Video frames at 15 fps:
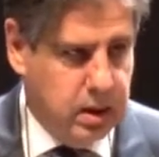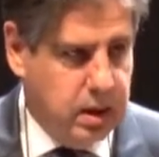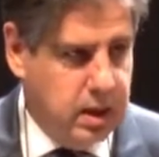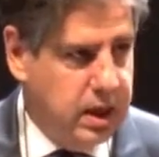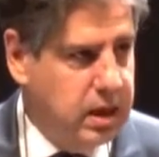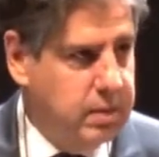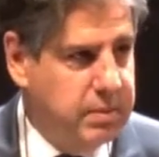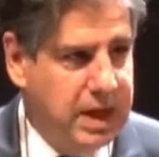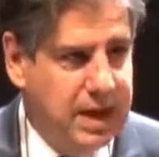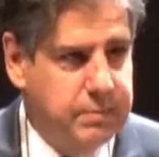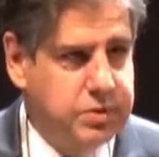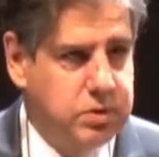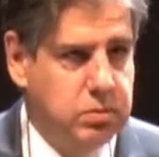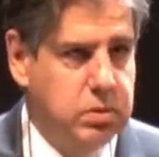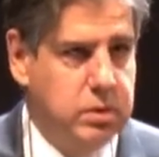I'm
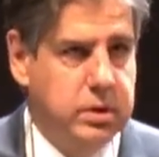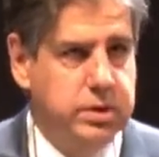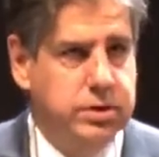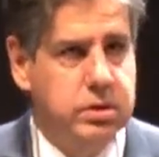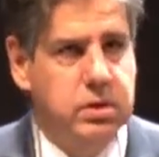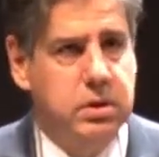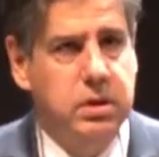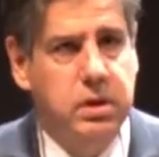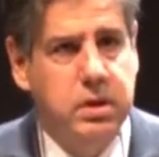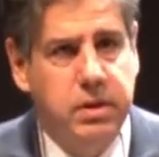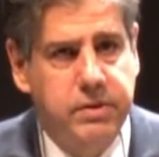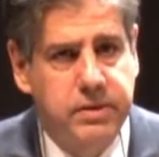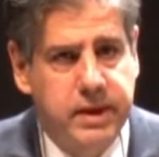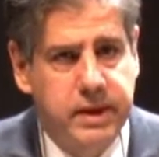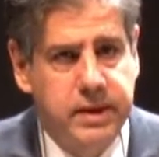absolutely sure
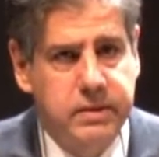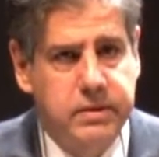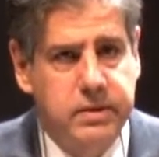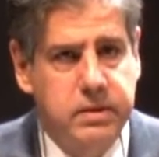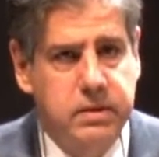that